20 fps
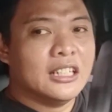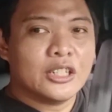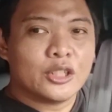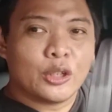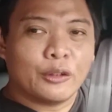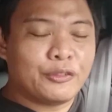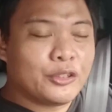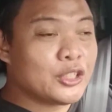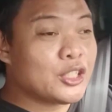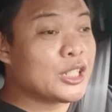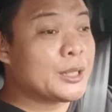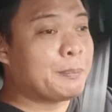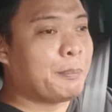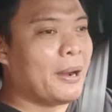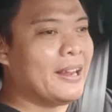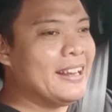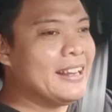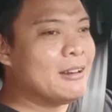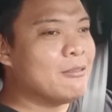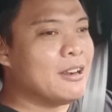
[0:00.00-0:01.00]
So if you're just
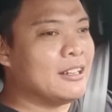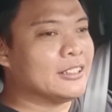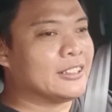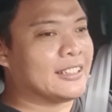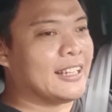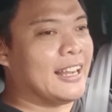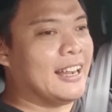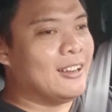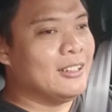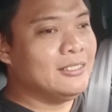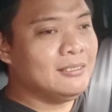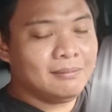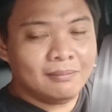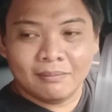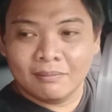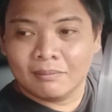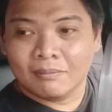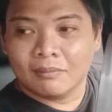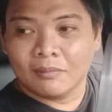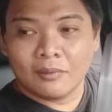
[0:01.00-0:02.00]
putting around town
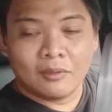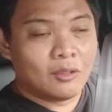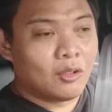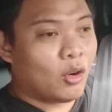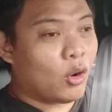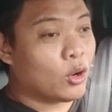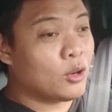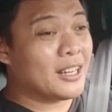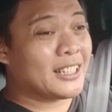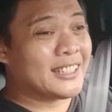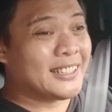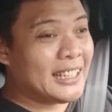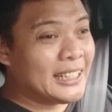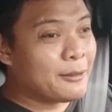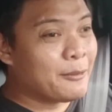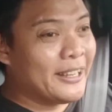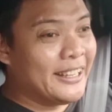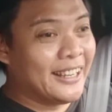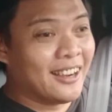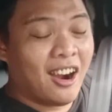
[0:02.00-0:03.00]
or
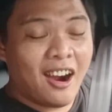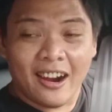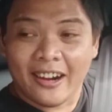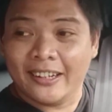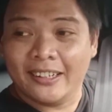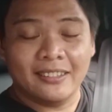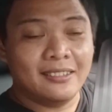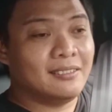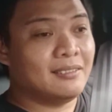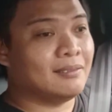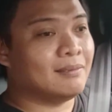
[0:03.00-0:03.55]
accelerating hard,